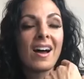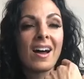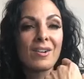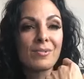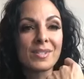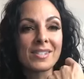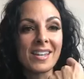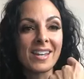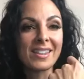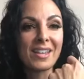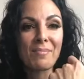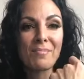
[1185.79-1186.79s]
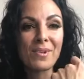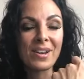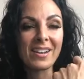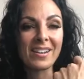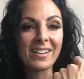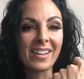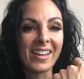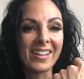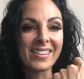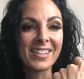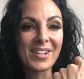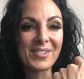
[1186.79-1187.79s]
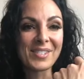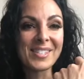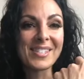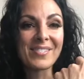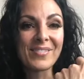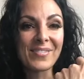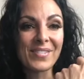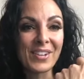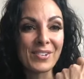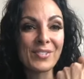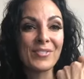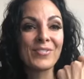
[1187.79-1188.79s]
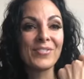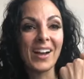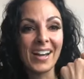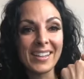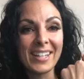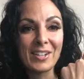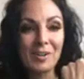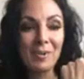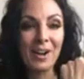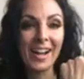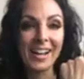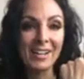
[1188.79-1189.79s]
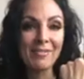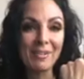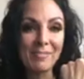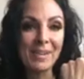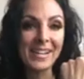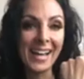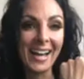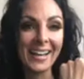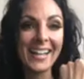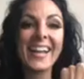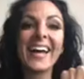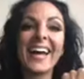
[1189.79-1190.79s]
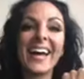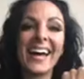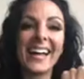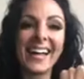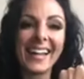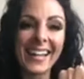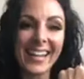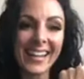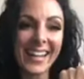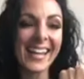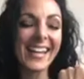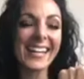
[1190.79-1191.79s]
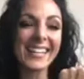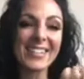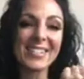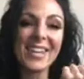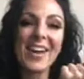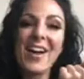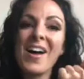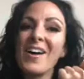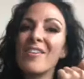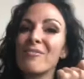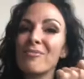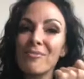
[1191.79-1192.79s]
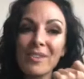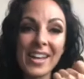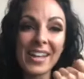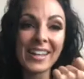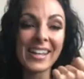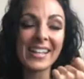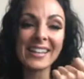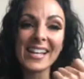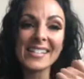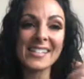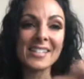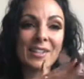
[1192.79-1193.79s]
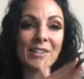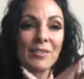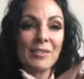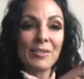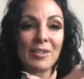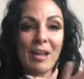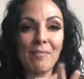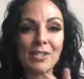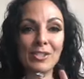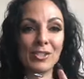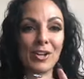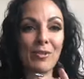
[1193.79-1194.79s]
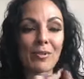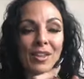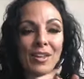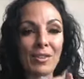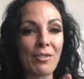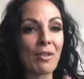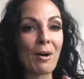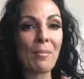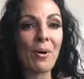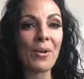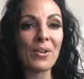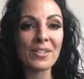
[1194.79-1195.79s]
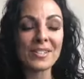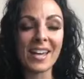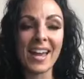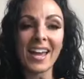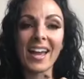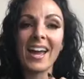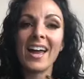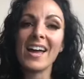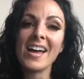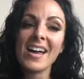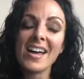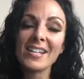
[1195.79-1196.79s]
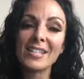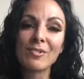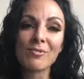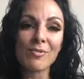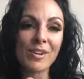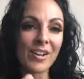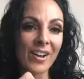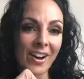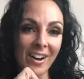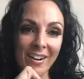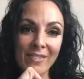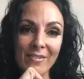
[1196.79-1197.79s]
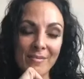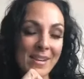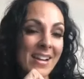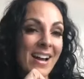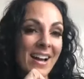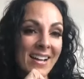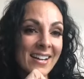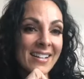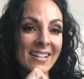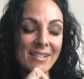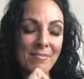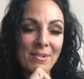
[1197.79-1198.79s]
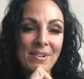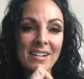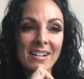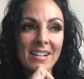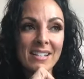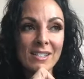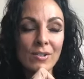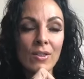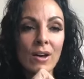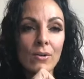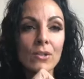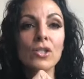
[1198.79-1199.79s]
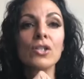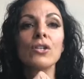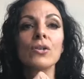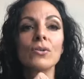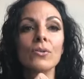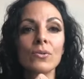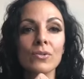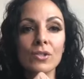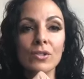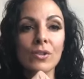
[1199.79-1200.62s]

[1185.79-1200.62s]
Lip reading: I was at that point, there was finally no more hiding from my dad. there's really, unless it's a Lululemon shirt with like the thumb holes, like it's real hard for me to hide it anymore. And so that was huge.